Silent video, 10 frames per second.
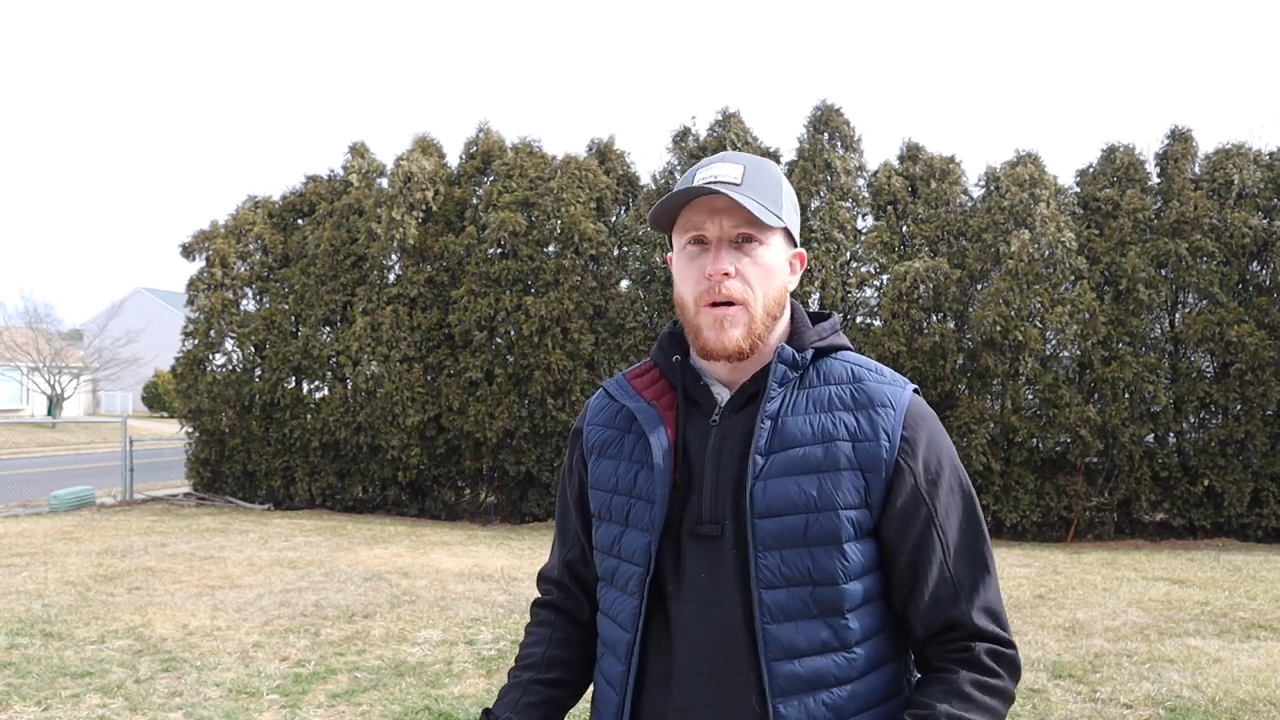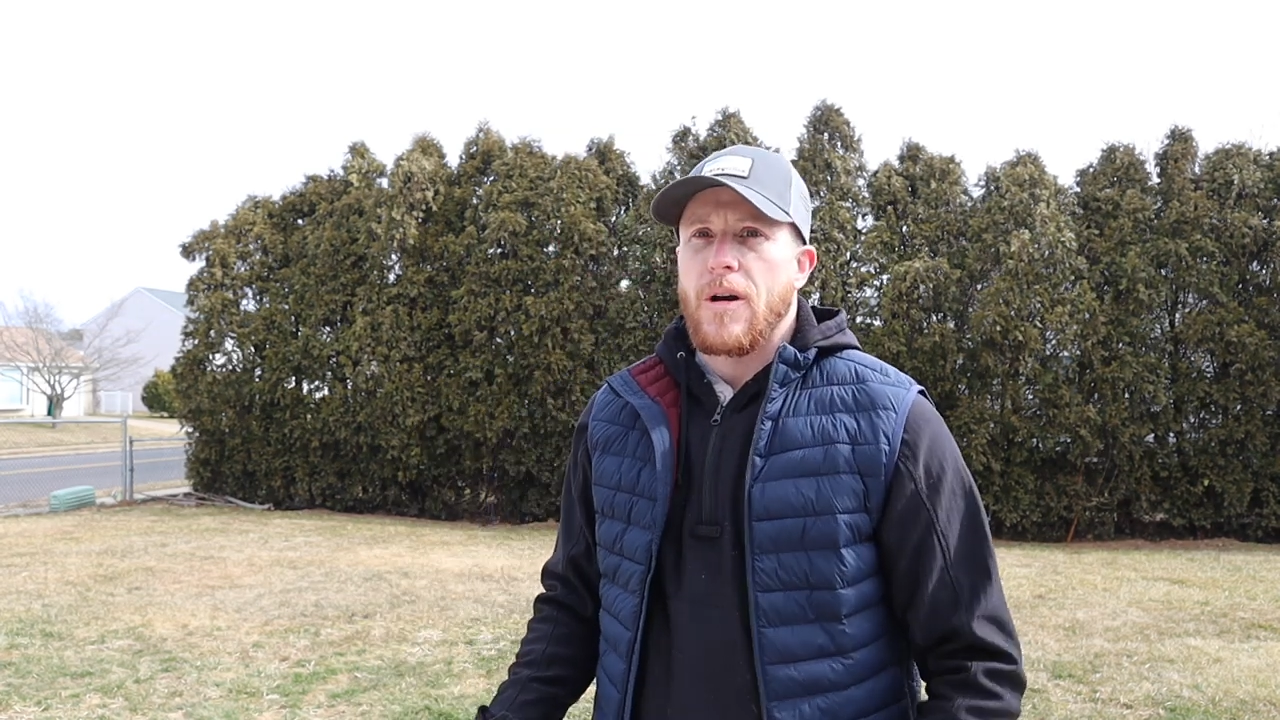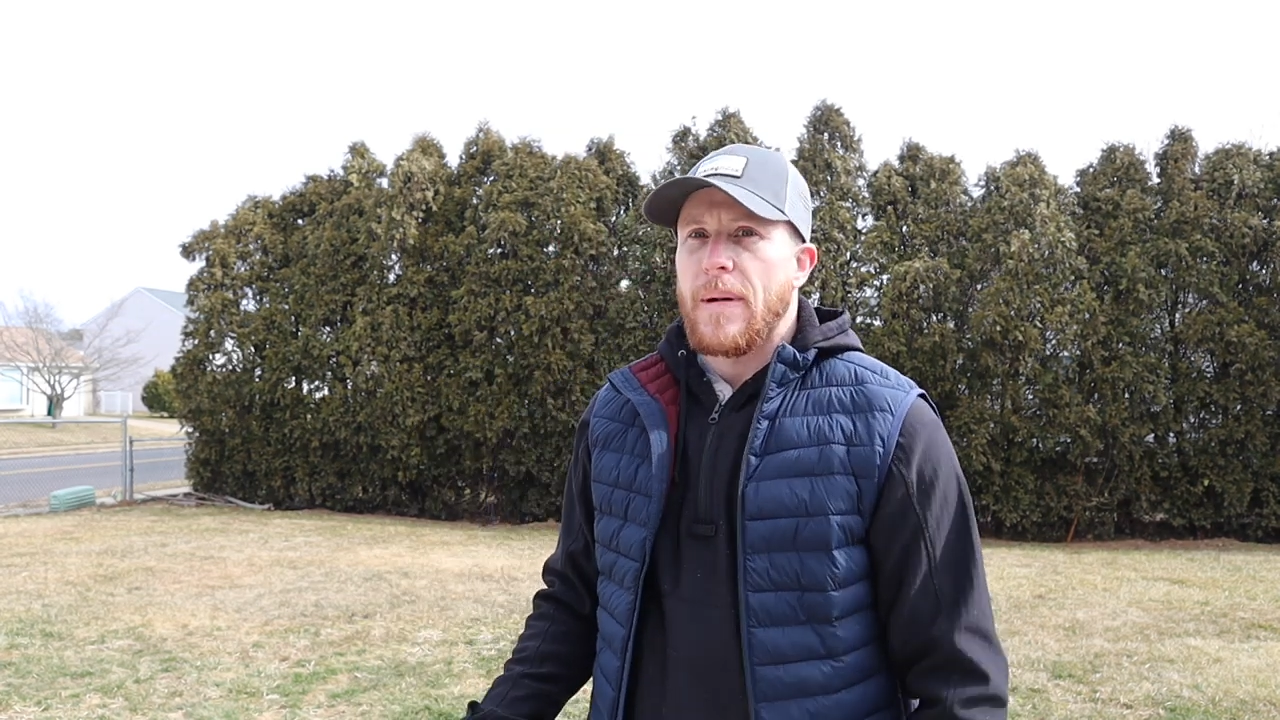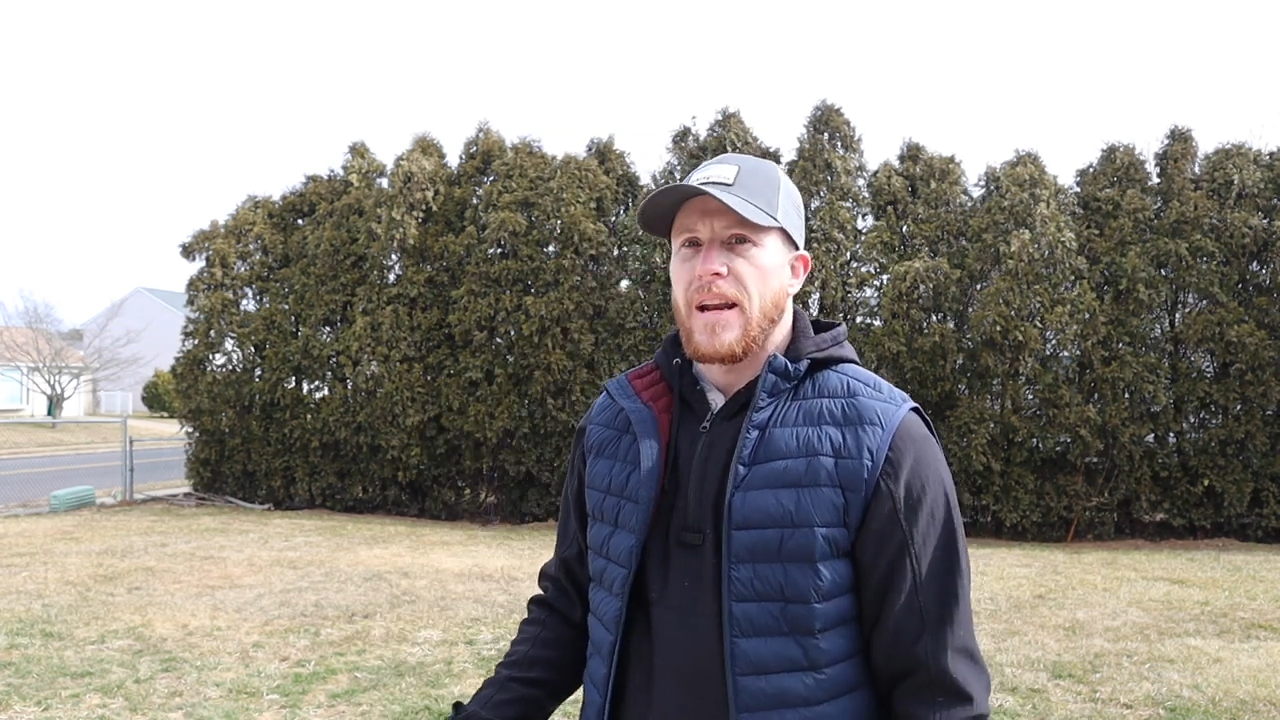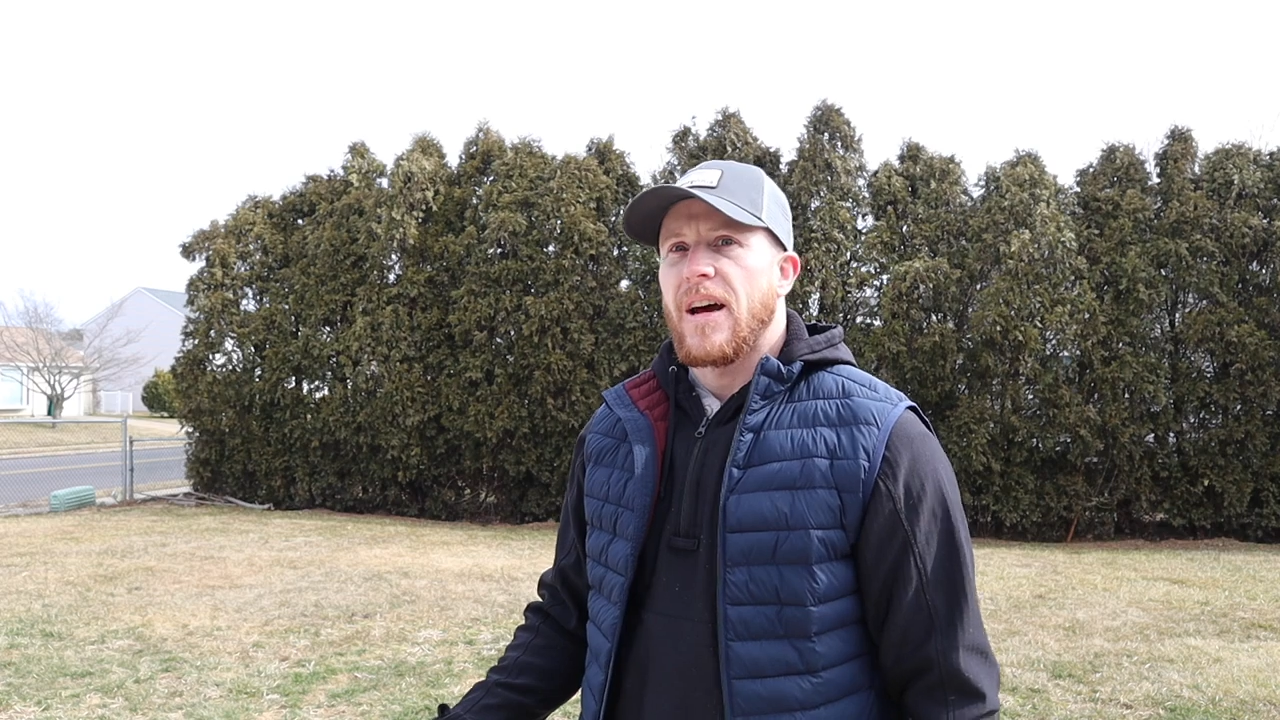
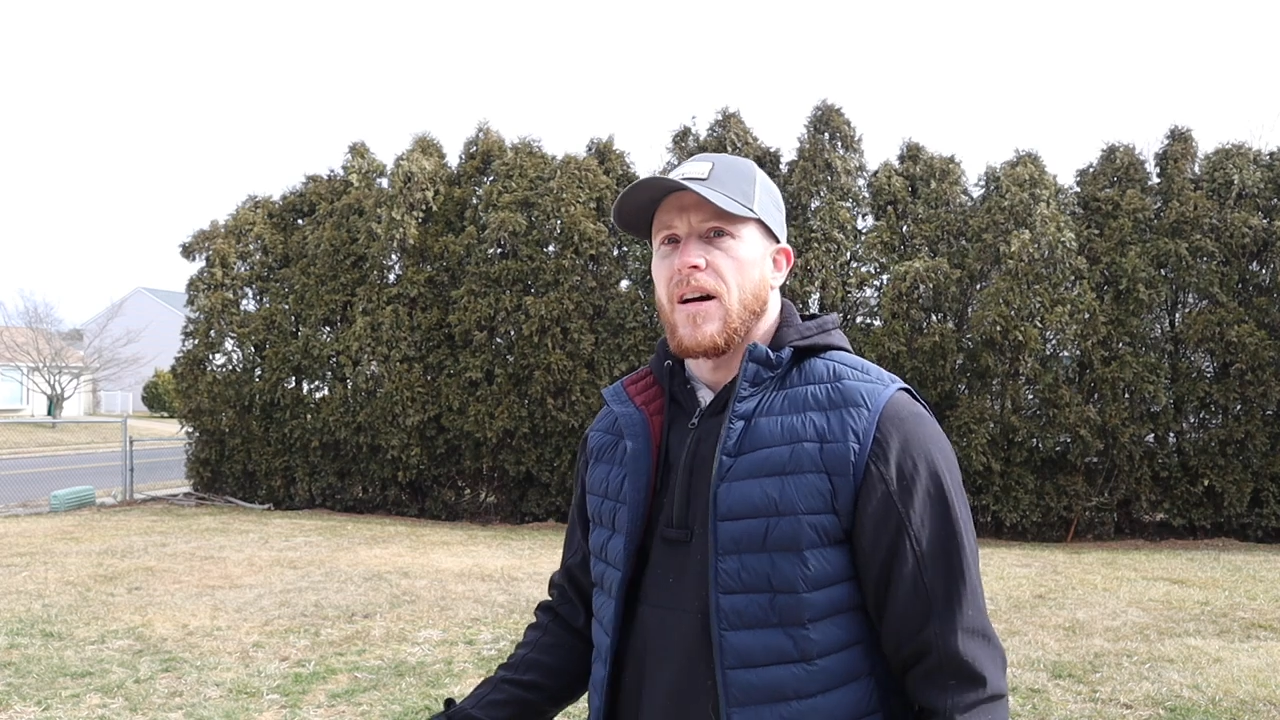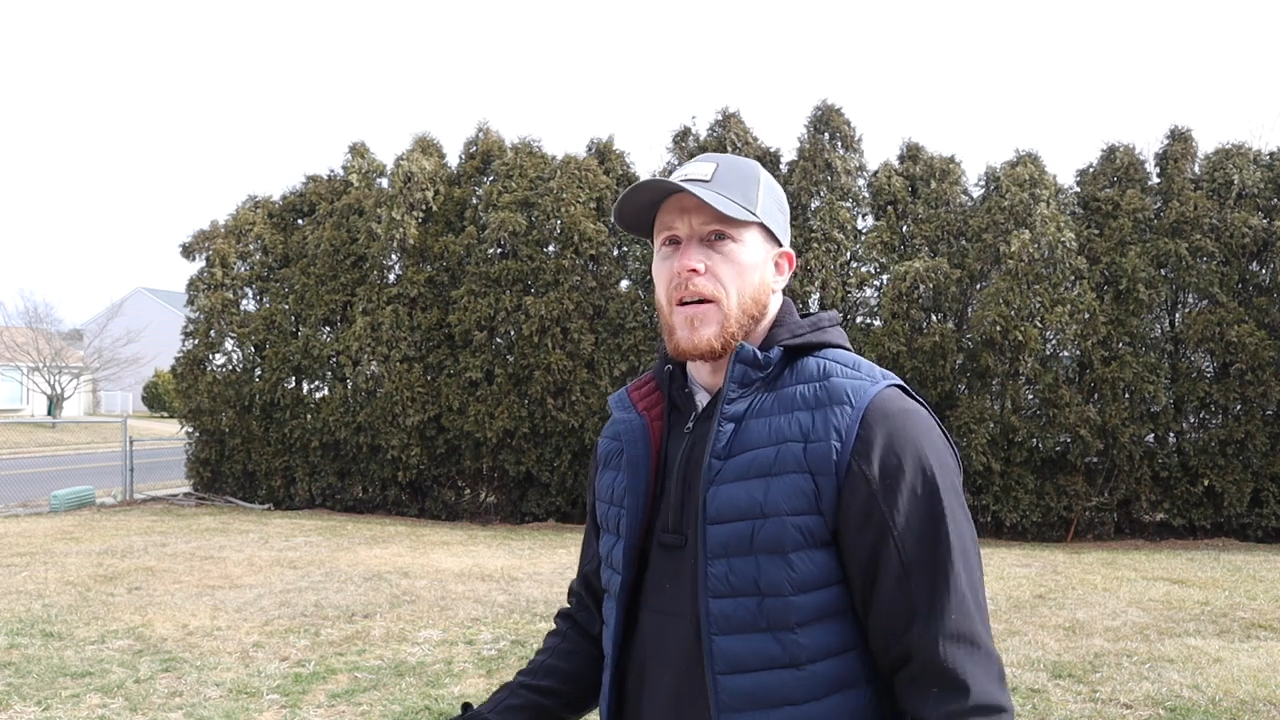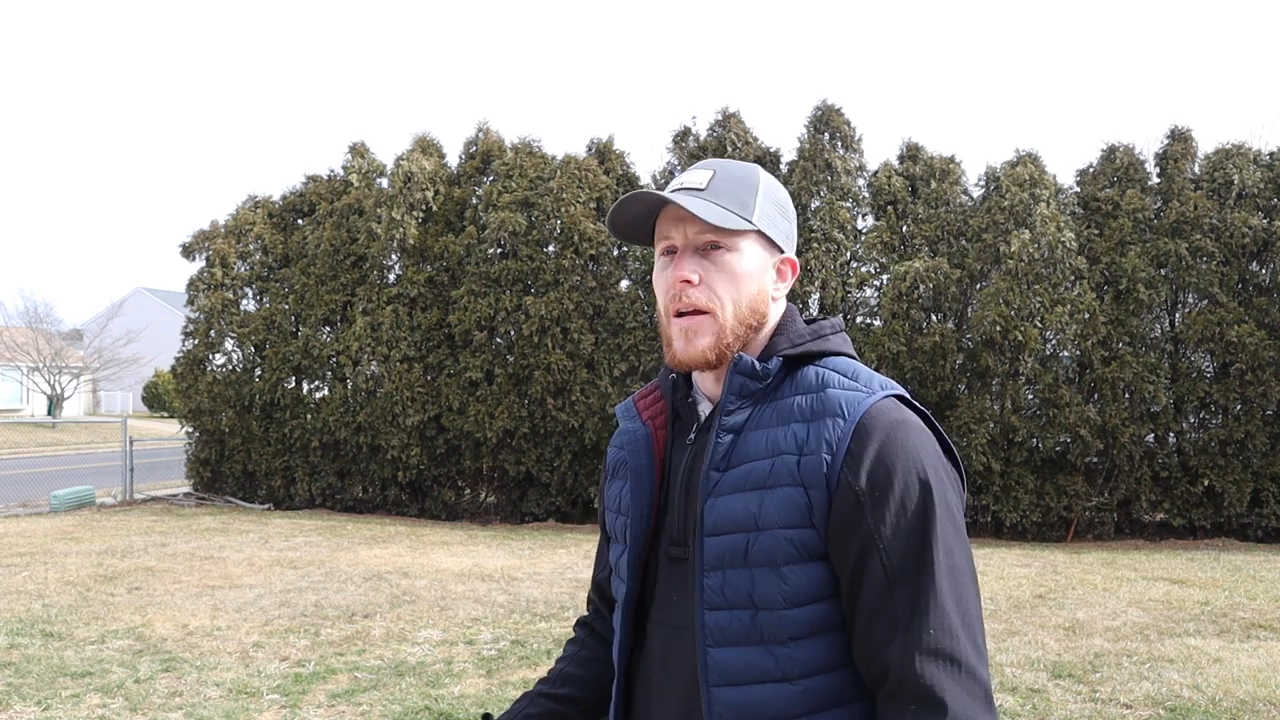walk my dog.